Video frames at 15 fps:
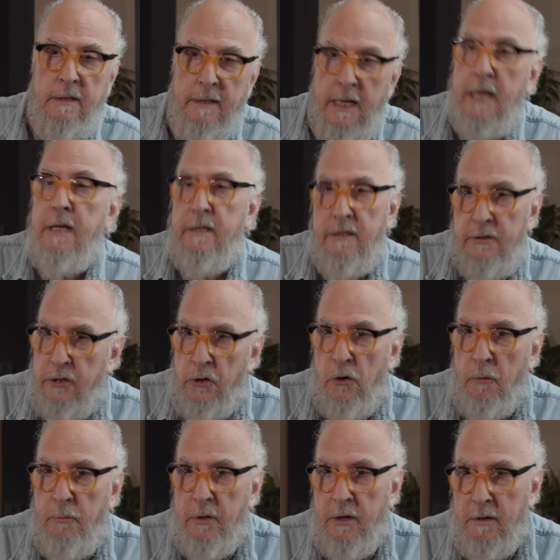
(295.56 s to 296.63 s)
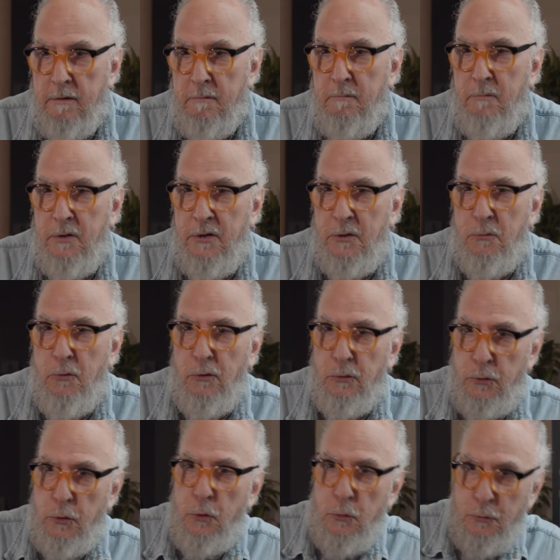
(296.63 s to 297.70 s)
It ain't Ethiopia, but it will
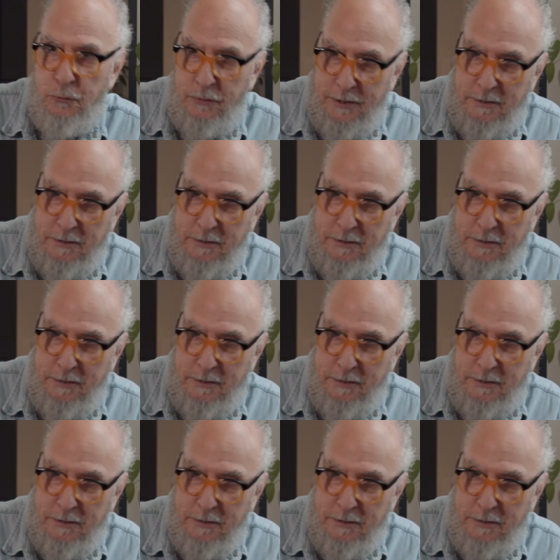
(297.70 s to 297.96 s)
do.